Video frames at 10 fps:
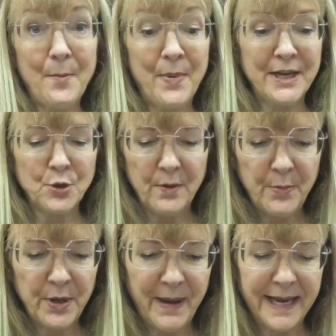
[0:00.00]
bundle
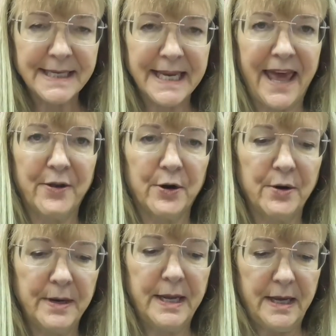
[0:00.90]
put back together.
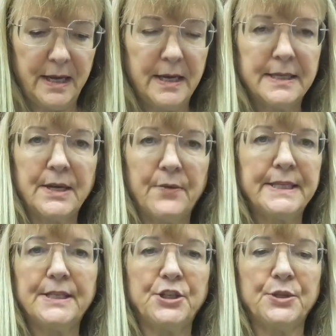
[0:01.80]
So
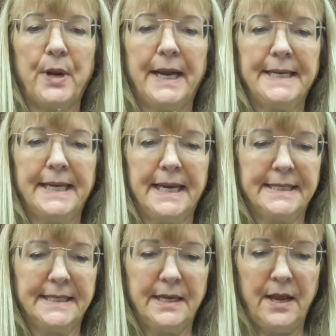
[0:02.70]
this is just what I did,
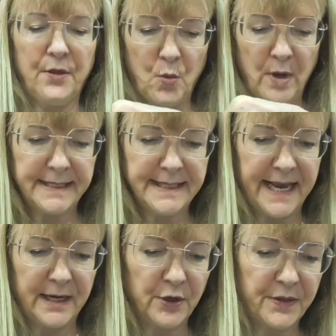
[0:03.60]
is the ones
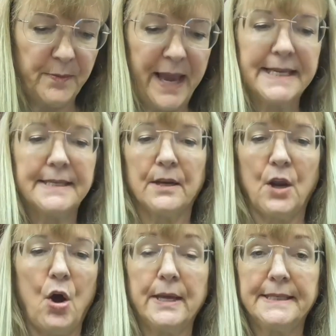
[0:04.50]
that look the best, the
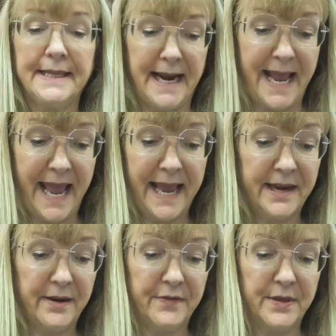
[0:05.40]
longest that I
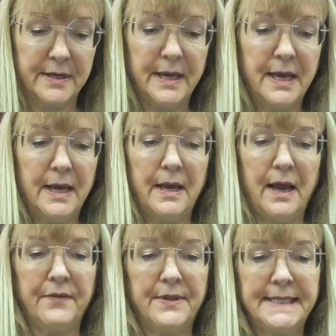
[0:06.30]
had of
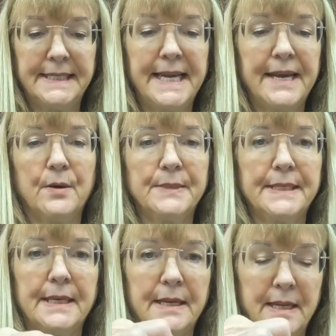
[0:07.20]
the
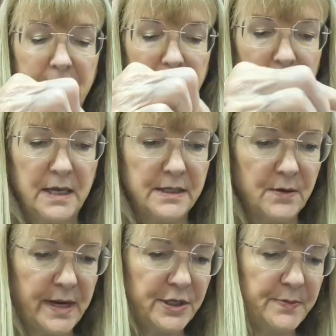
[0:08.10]
stems.
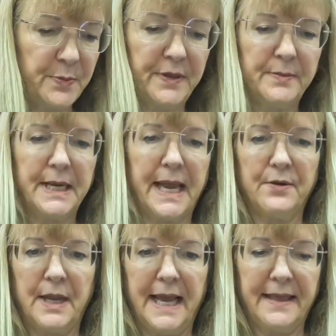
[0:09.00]
So I just put them
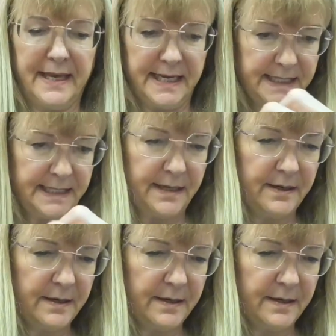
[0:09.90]
together like this.